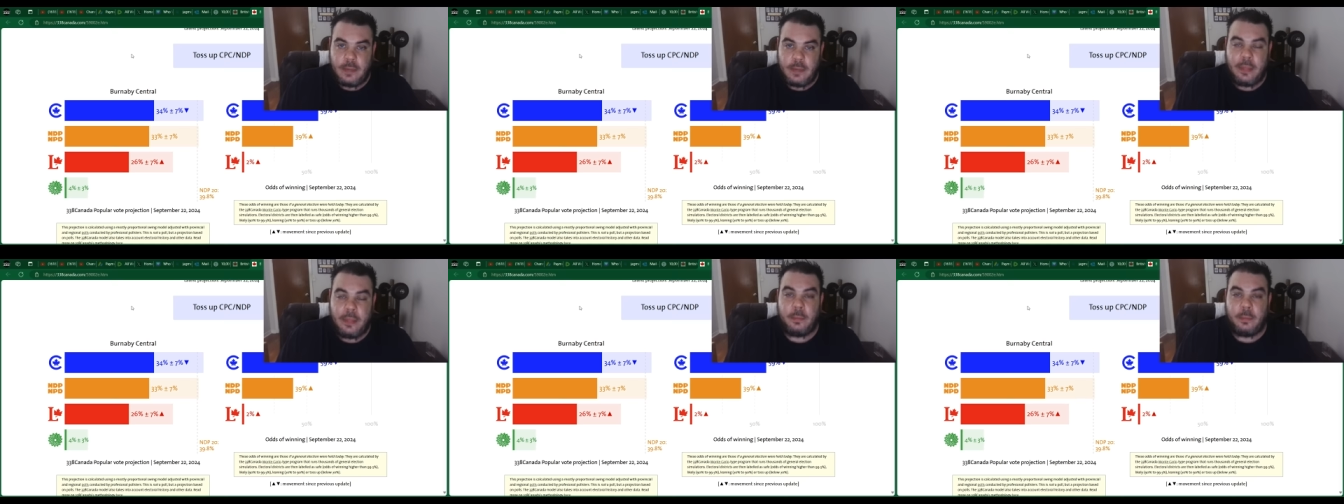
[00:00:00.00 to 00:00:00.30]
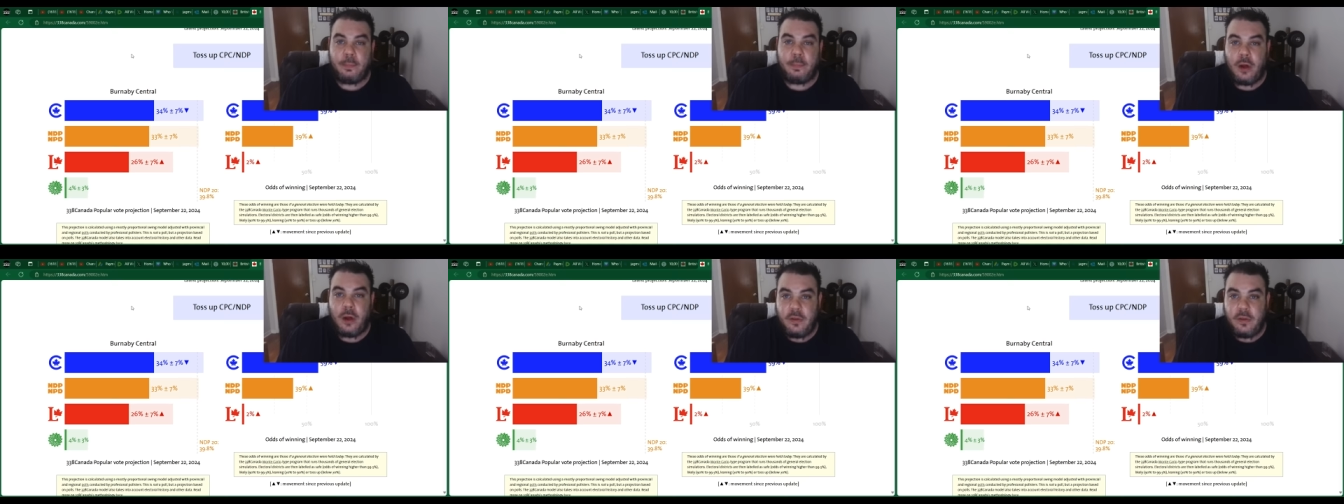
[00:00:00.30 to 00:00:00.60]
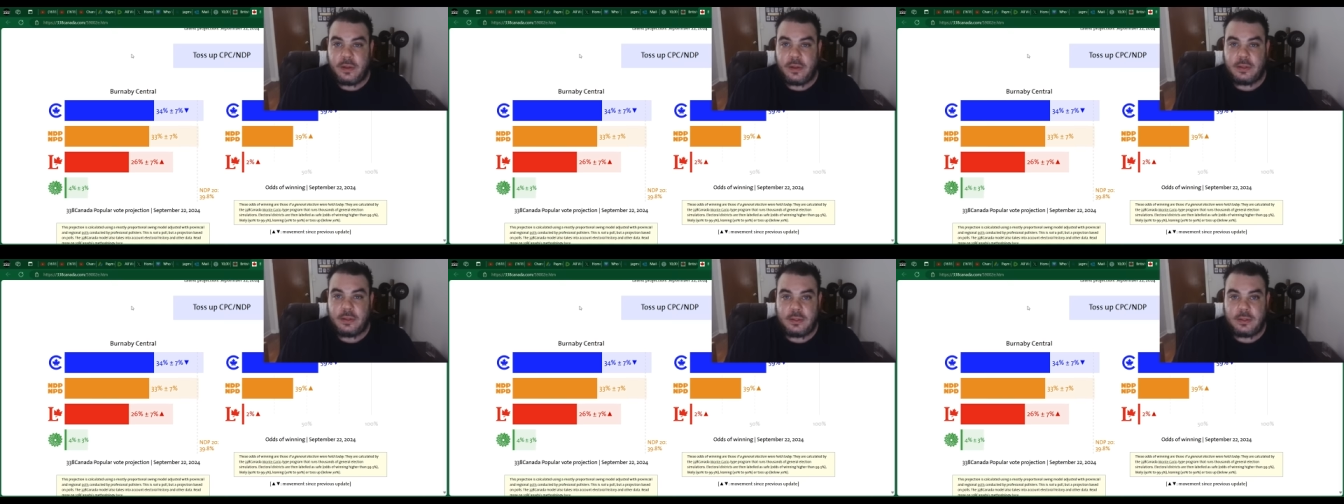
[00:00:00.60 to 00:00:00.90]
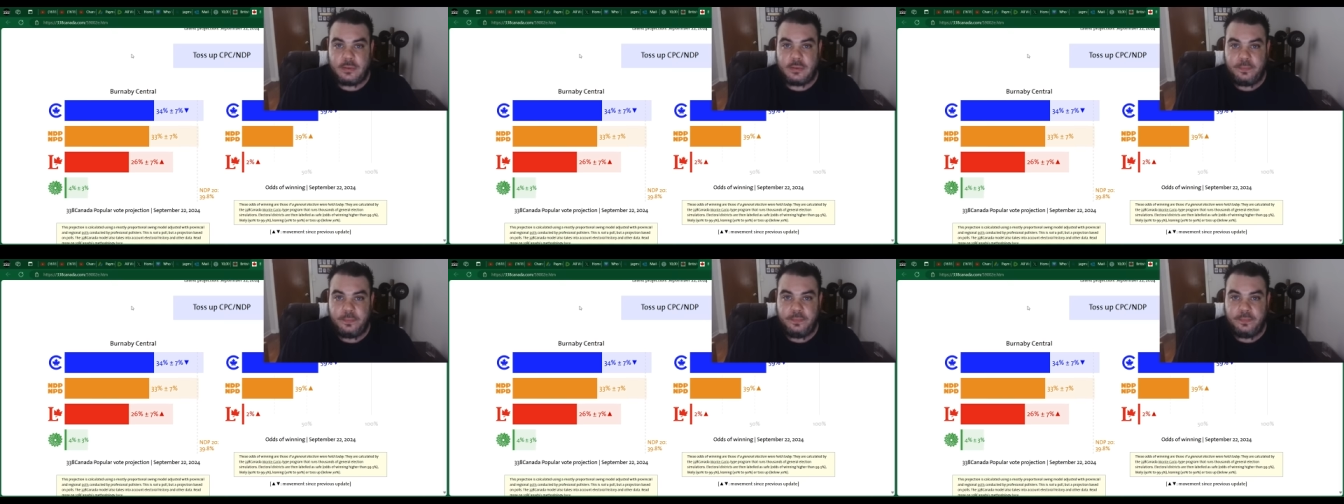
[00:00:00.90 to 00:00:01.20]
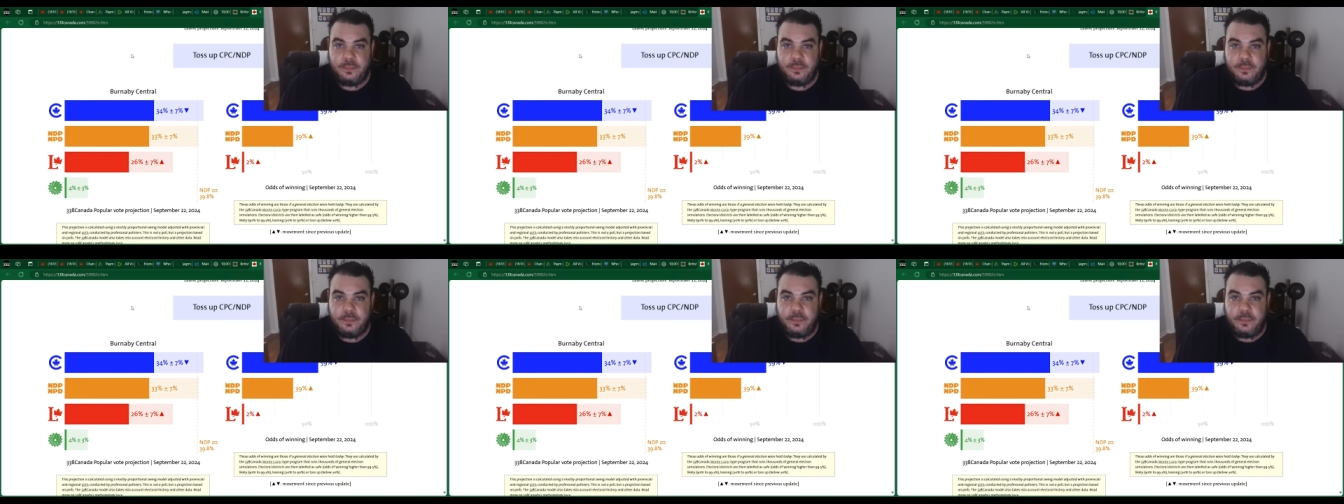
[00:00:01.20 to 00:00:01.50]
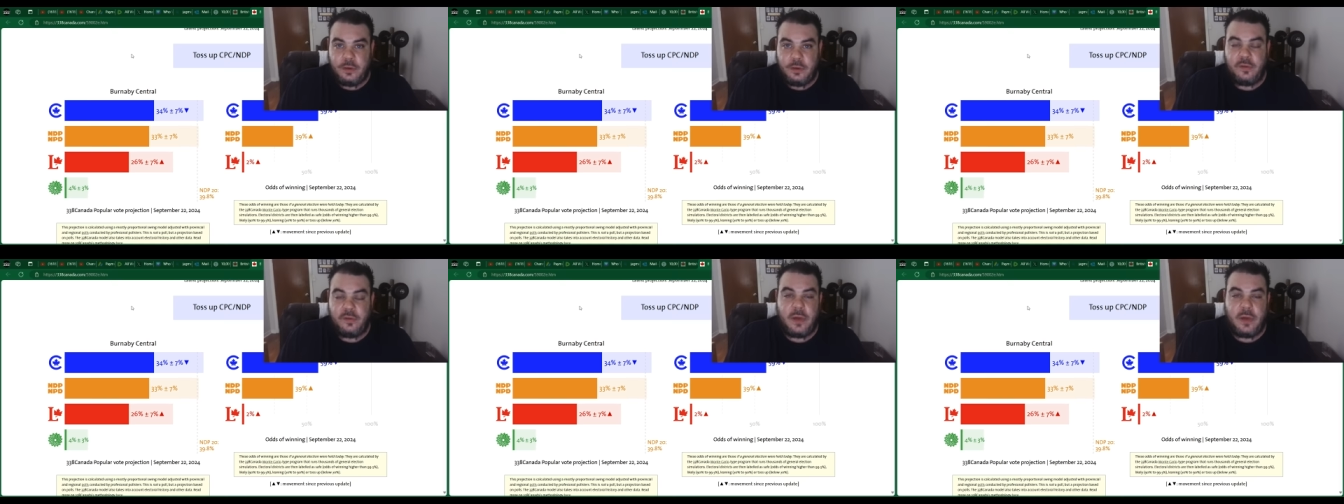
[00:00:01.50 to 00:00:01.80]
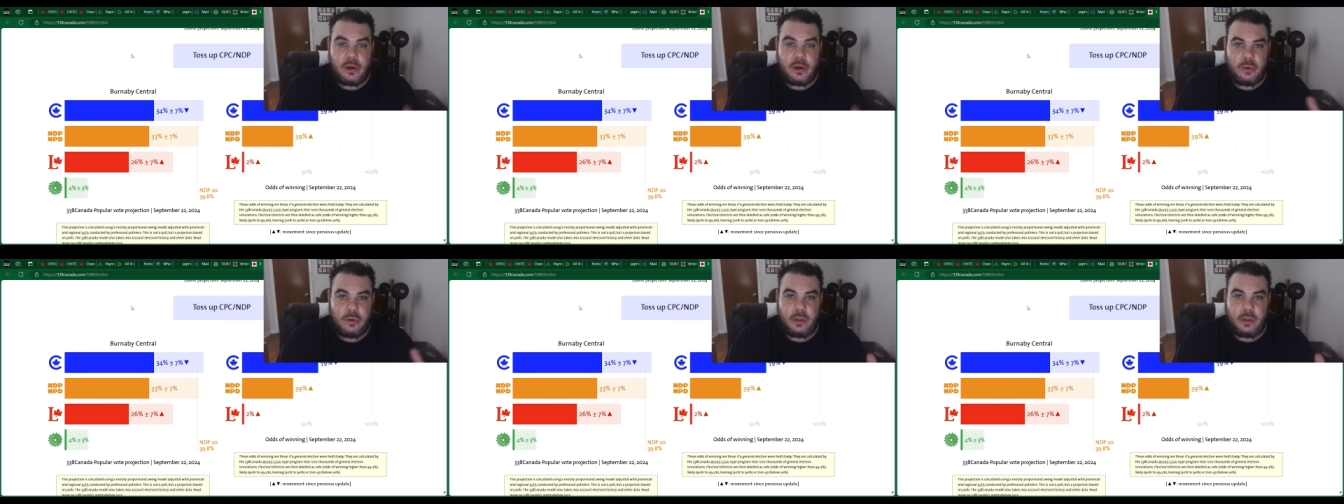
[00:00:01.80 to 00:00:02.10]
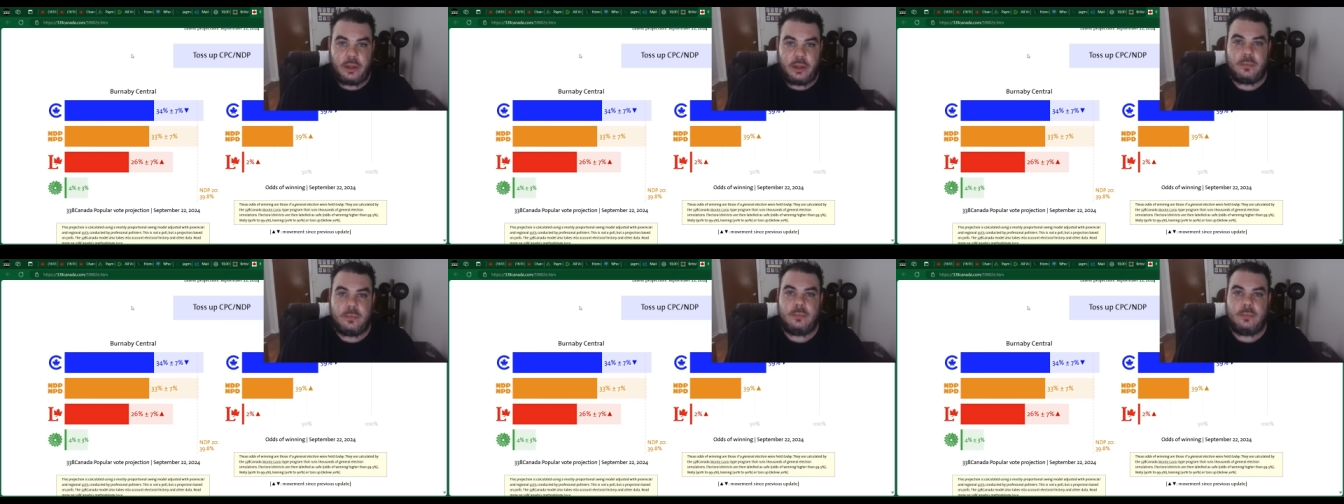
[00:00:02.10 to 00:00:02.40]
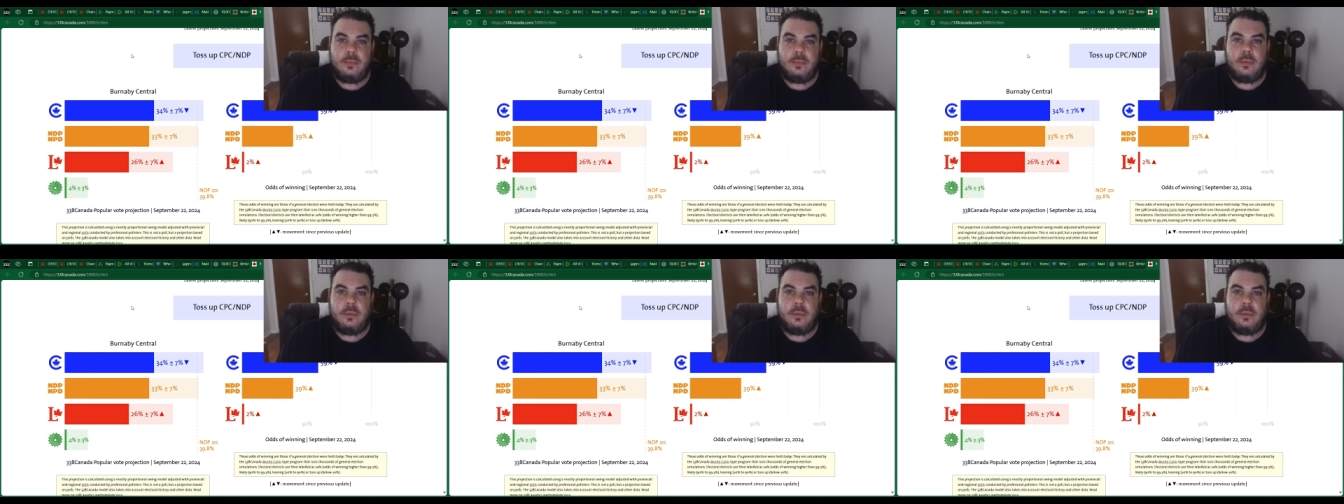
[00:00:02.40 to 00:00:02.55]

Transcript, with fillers: in the province federally